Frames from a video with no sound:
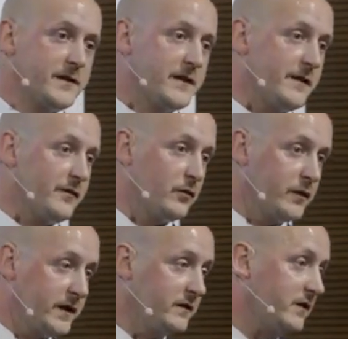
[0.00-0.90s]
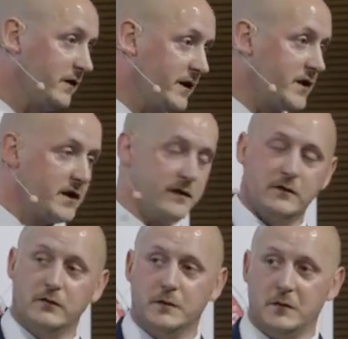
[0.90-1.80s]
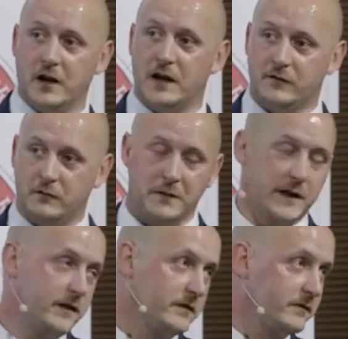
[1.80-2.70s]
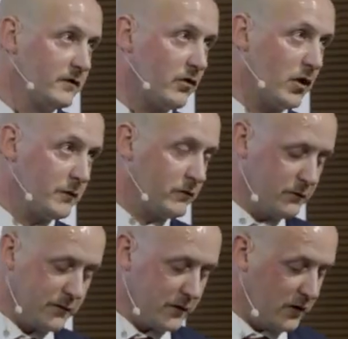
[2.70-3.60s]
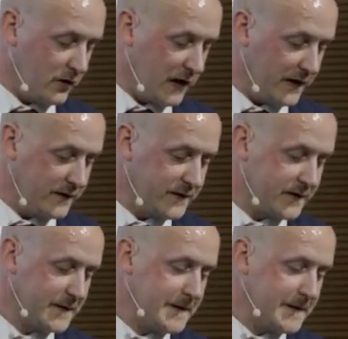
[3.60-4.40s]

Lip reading: so therefore we initially thought we might have a Romanian crime group on our hands.